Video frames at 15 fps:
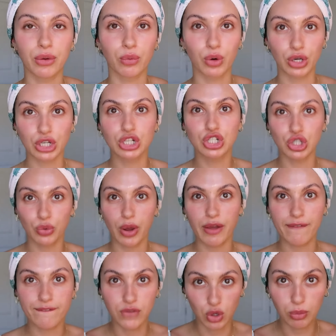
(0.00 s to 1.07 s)
We're going to do a
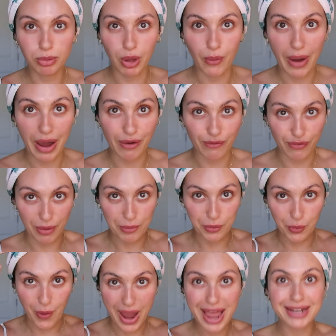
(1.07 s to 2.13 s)
full blowout from
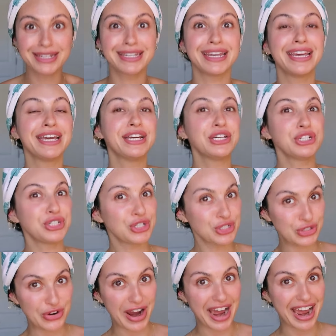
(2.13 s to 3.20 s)
wet to
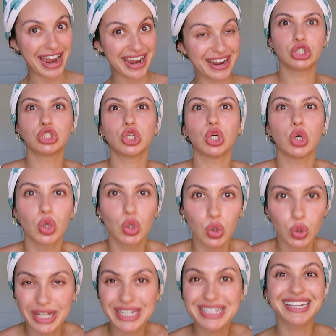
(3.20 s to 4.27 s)
dry. So
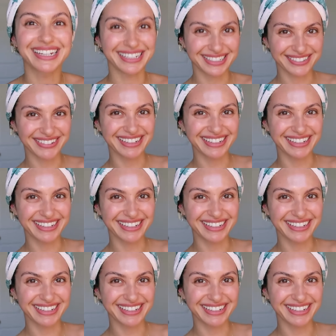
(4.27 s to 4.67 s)
let's get into